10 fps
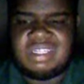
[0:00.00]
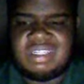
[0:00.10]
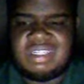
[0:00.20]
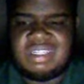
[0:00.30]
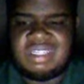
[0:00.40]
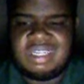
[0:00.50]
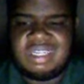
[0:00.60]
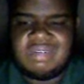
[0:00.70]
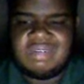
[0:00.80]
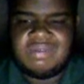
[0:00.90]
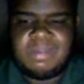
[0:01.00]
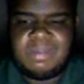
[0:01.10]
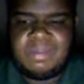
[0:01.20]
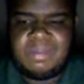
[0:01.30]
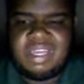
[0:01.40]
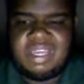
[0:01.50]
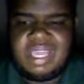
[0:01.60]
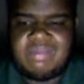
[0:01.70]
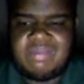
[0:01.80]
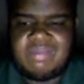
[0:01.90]
and I rented it, and I loved it,
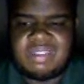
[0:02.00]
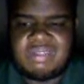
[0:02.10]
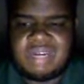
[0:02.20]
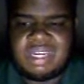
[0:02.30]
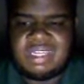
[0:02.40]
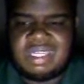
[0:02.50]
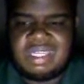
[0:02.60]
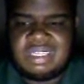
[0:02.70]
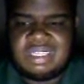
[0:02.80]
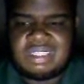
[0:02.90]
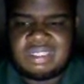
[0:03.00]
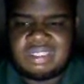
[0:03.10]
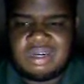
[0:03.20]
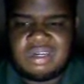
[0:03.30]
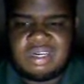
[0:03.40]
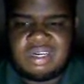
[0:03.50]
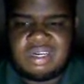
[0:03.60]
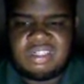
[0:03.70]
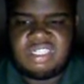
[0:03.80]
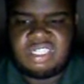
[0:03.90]
and I played it. You
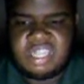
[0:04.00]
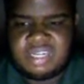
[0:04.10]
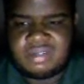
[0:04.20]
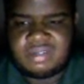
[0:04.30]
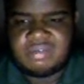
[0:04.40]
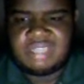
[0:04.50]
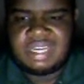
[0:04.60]
know, like,